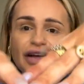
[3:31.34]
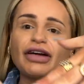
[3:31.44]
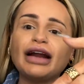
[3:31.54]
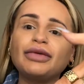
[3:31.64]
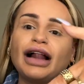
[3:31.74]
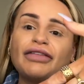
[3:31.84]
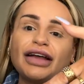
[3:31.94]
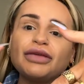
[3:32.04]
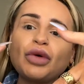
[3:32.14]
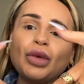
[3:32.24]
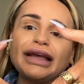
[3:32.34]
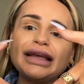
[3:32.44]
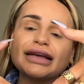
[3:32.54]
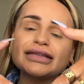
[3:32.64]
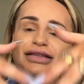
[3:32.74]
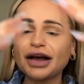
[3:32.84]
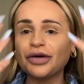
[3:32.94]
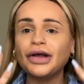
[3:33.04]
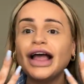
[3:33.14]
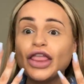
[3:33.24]
incredible. I've had them a week.
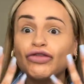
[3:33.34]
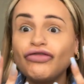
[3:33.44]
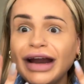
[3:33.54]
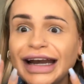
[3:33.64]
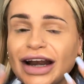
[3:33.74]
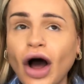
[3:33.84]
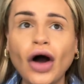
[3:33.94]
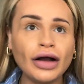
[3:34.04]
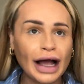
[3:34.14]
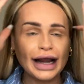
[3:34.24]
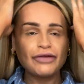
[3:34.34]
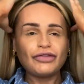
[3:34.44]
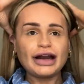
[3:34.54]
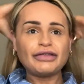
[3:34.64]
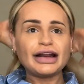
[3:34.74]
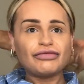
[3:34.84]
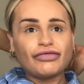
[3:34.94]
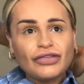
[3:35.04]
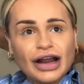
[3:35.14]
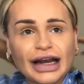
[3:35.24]
So they're really long. And I really, really,
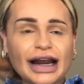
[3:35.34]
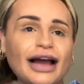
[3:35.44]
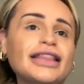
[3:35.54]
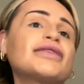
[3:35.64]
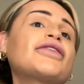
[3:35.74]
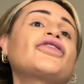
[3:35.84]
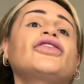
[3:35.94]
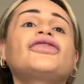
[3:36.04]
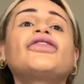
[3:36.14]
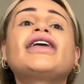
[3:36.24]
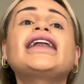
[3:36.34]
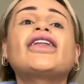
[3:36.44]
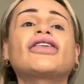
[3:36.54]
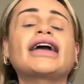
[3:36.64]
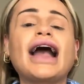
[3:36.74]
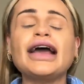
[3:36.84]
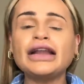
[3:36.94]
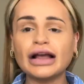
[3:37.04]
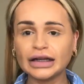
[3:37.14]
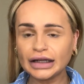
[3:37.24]
really like them. I've gone for really long again.